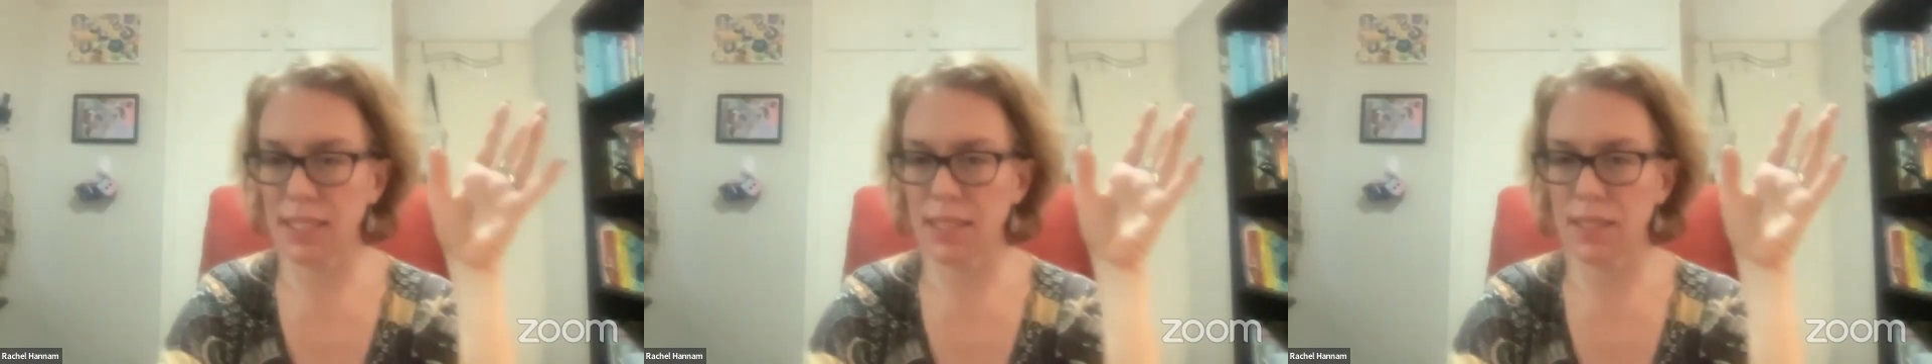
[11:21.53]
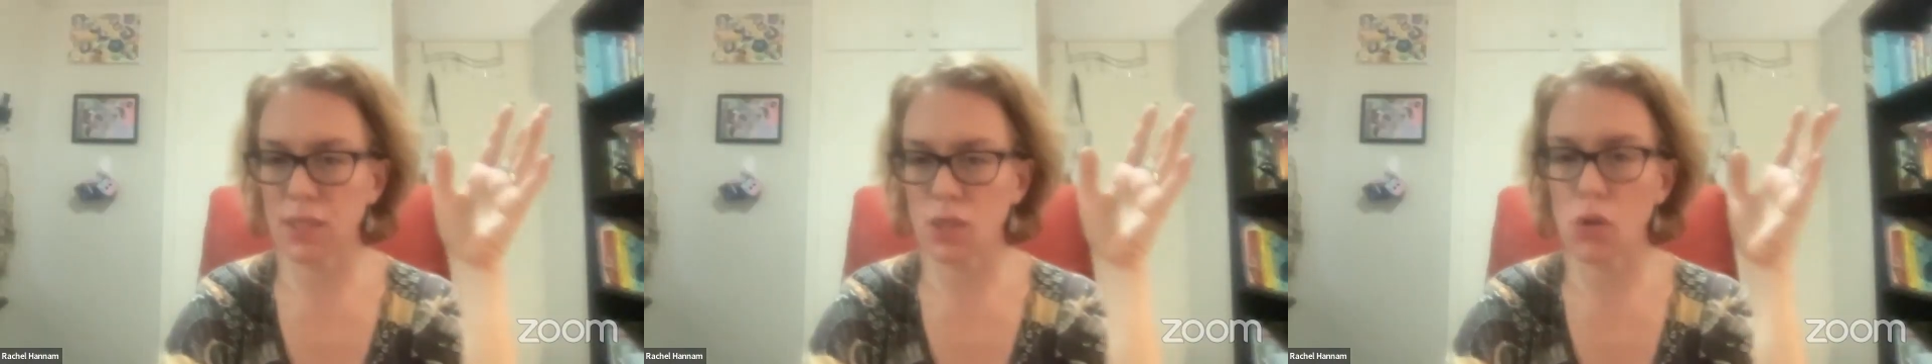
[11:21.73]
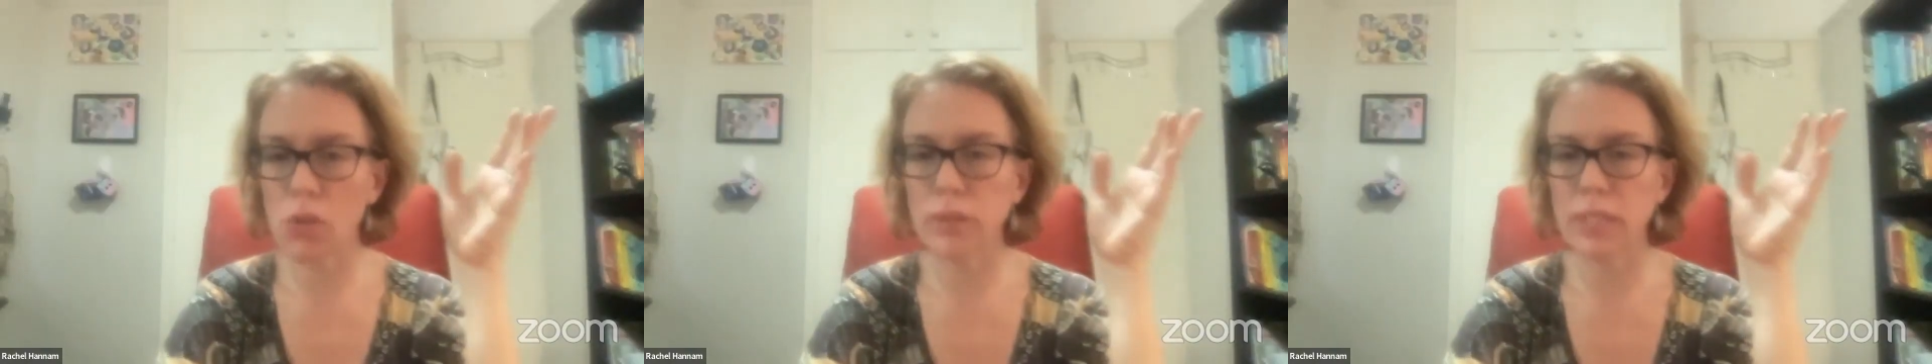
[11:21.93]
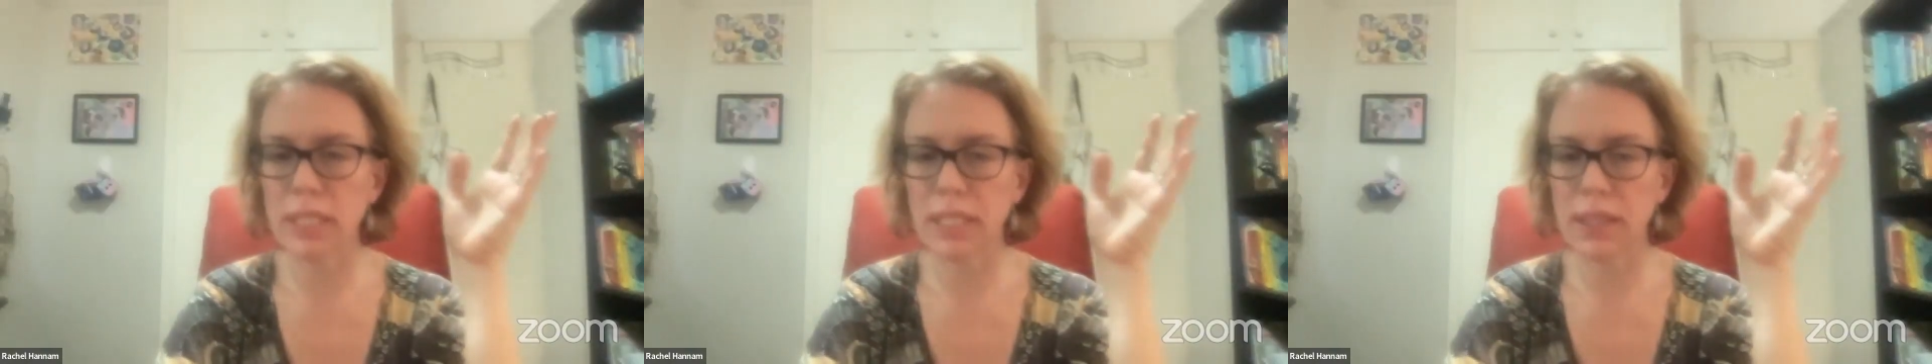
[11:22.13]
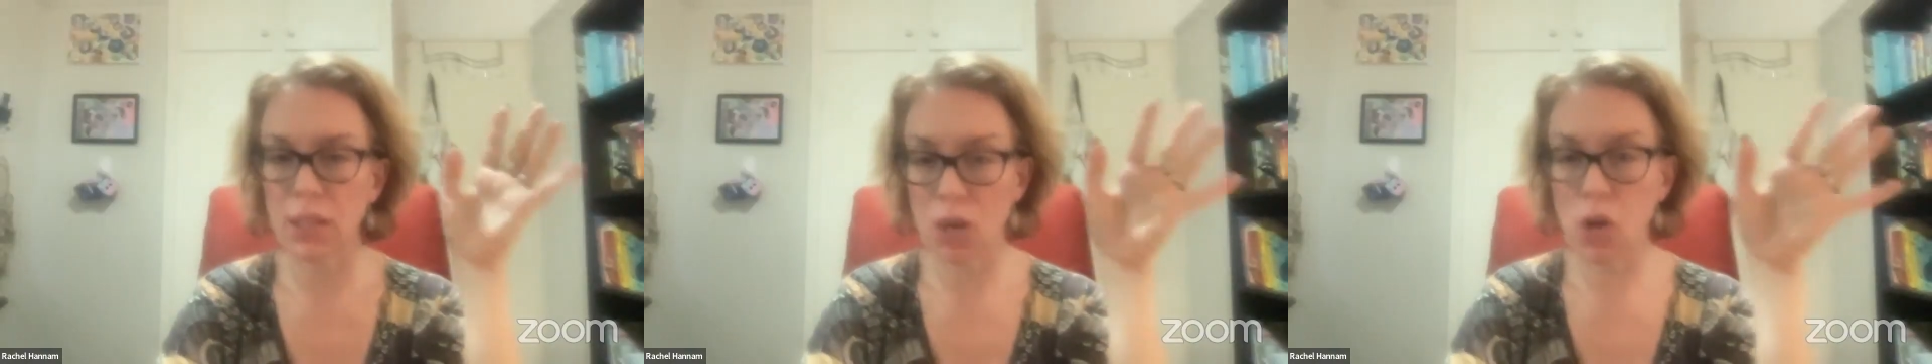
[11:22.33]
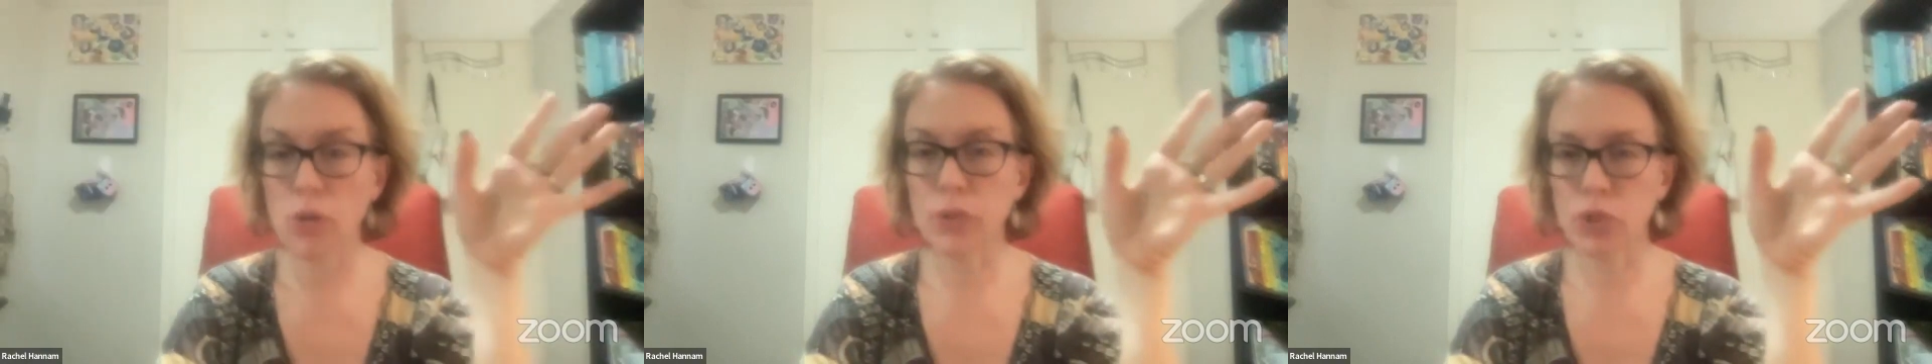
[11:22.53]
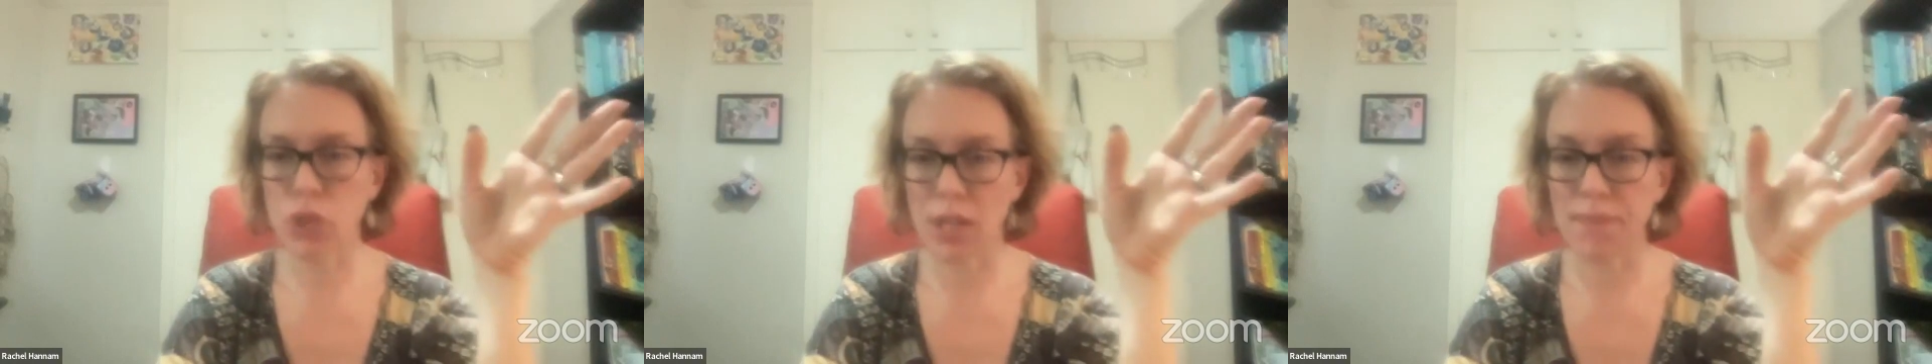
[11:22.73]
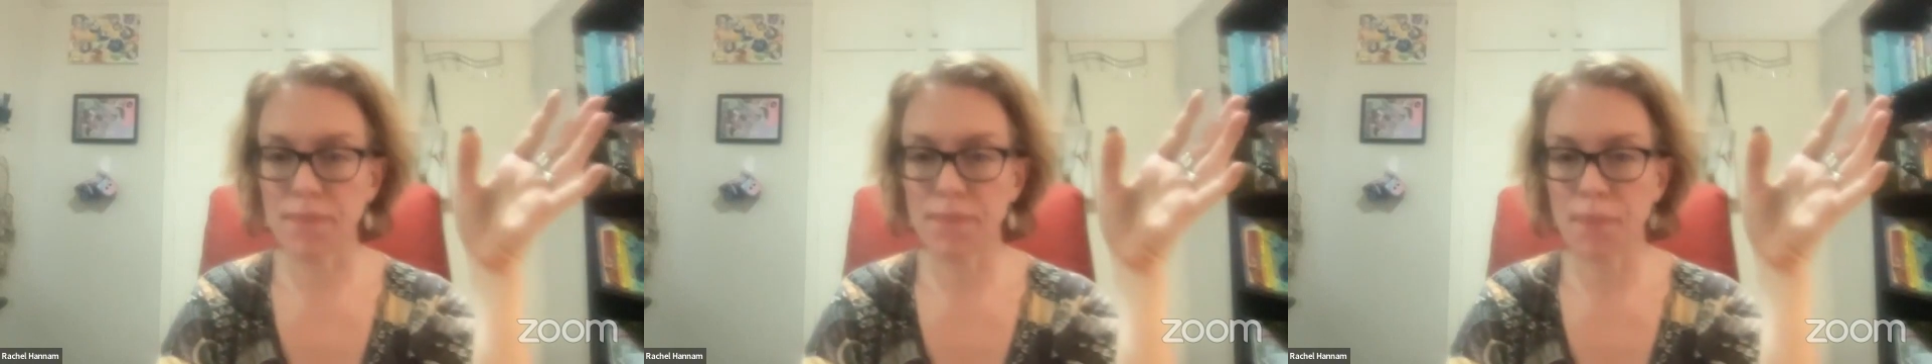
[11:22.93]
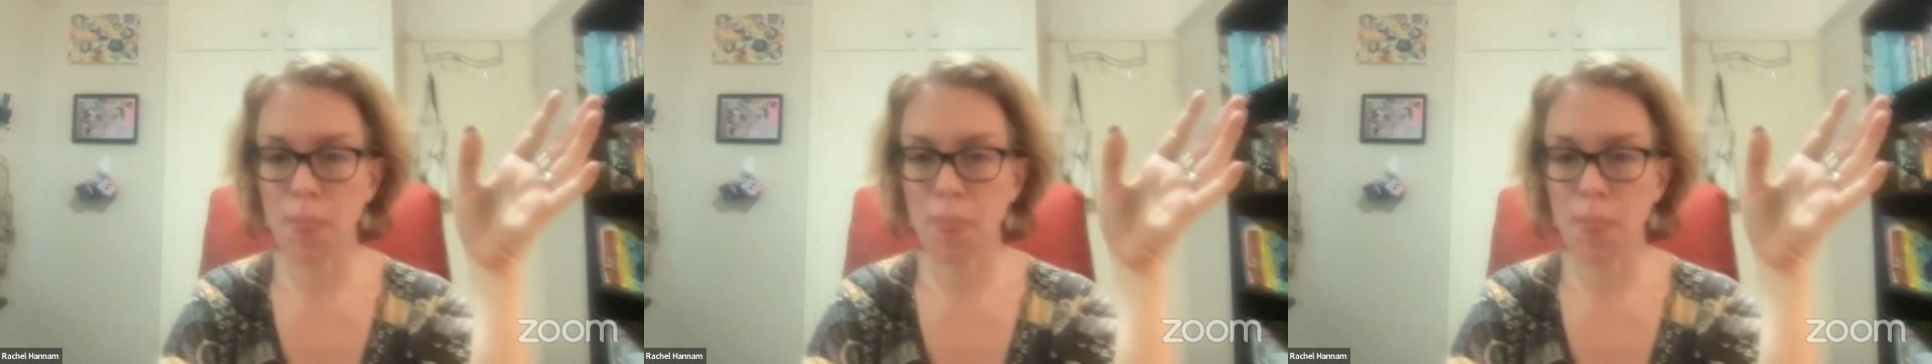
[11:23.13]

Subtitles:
years old in the culture,